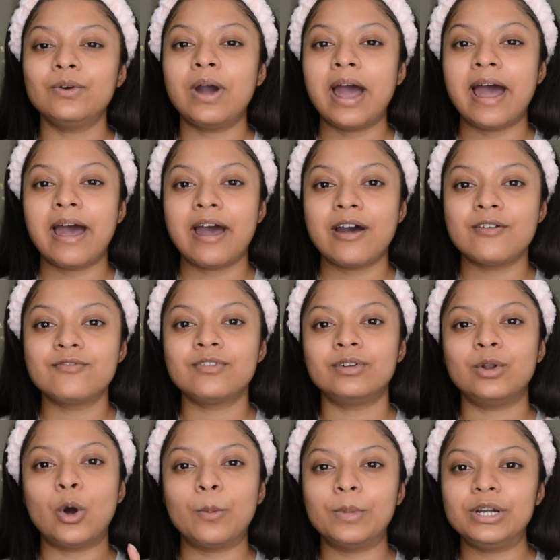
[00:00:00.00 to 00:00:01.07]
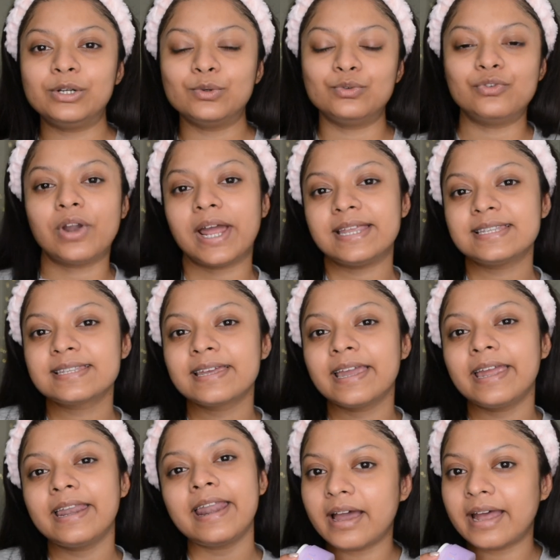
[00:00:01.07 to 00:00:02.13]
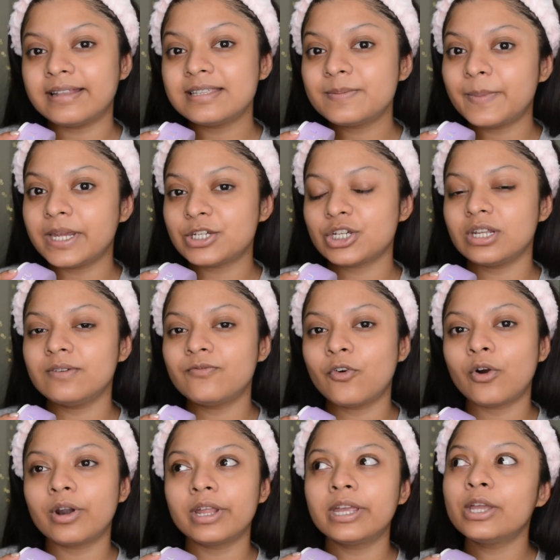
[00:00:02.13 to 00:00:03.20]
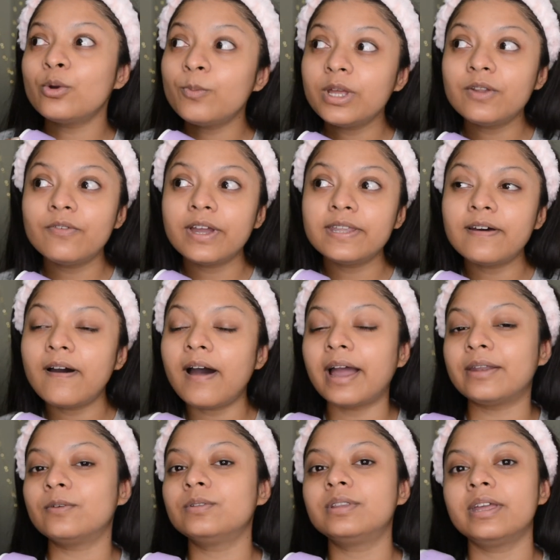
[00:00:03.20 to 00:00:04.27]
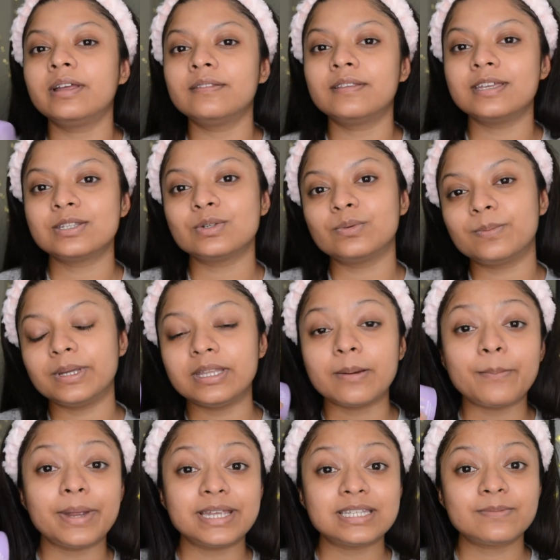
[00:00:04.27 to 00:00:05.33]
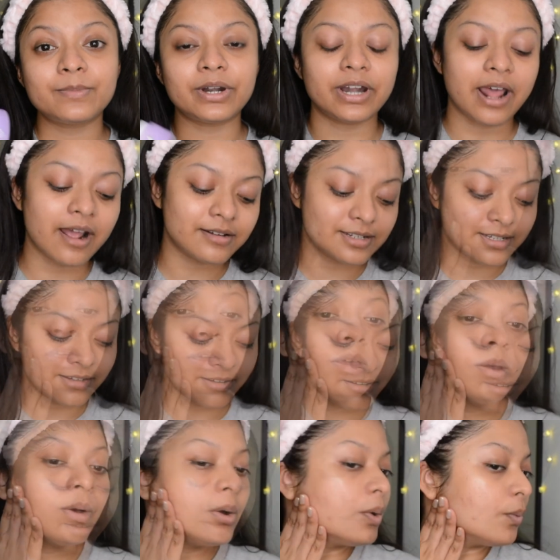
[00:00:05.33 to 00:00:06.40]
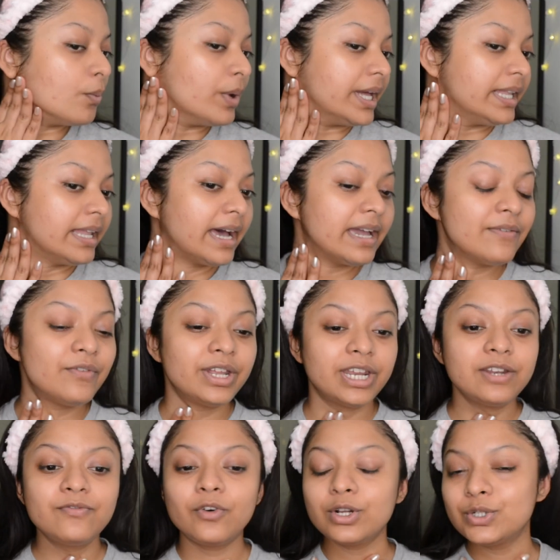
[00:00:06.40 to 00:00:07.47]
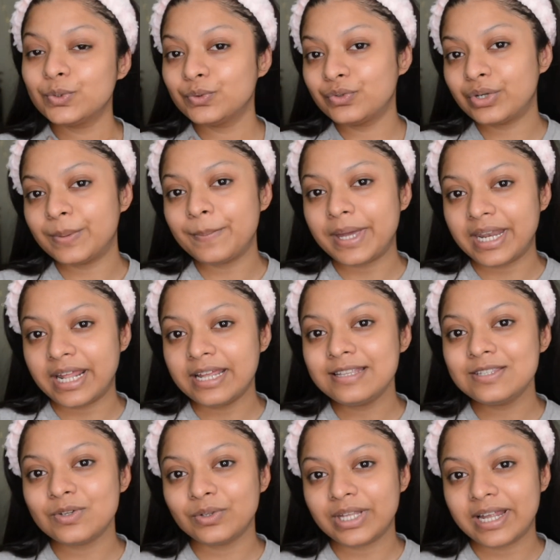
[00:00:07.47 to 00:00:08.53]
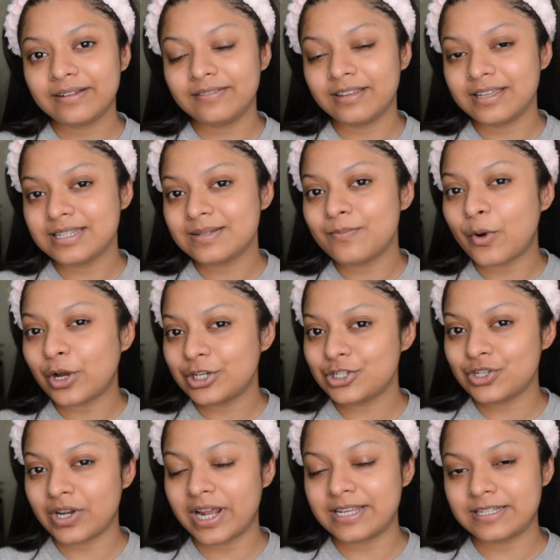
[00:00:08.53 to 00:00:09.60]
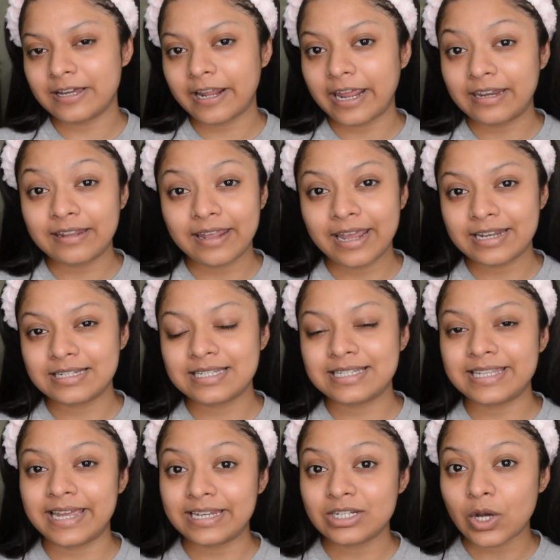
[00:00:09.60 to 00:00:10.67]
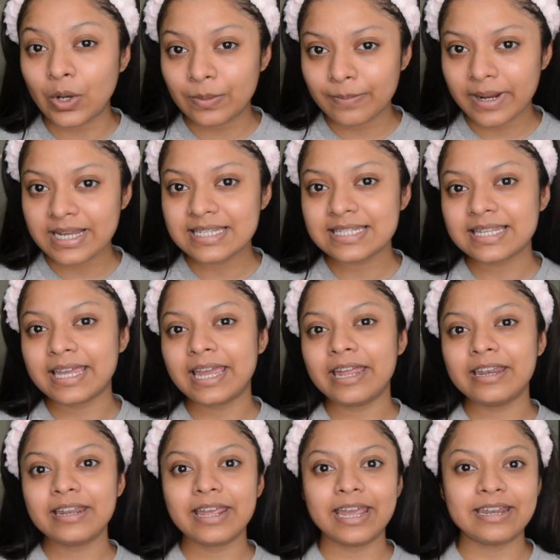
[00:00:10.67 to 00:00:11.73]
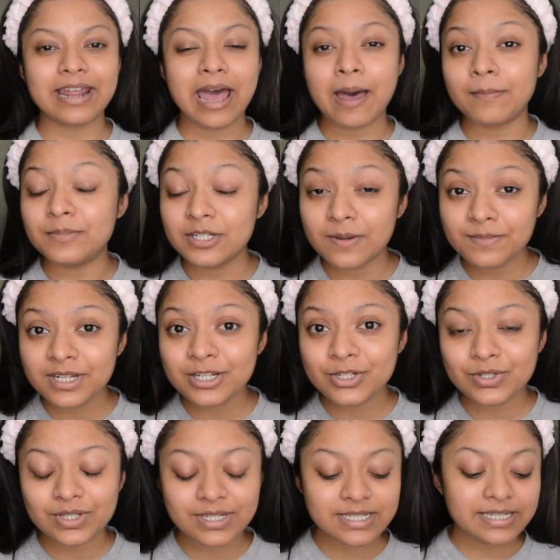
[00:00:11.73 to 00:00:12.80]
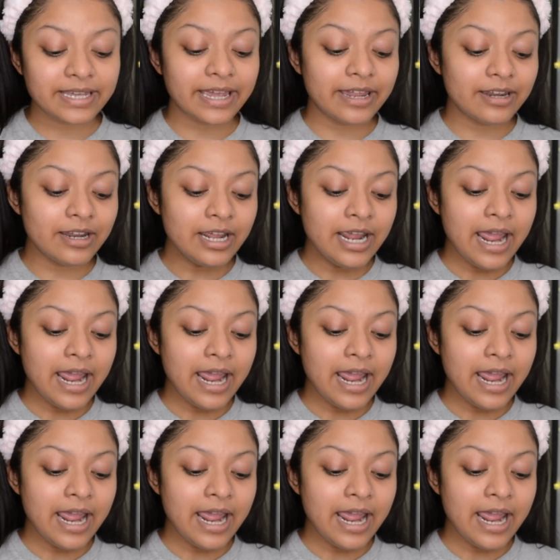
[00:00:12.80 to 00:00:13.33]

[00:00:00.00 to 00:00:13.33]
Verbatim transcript: have a normal to dry skin and especially for humid weather I don't think this would be the best product. Well, I waited for 2-3 minutes so that this moisturizer can get set on my skin, get absorbed into the skin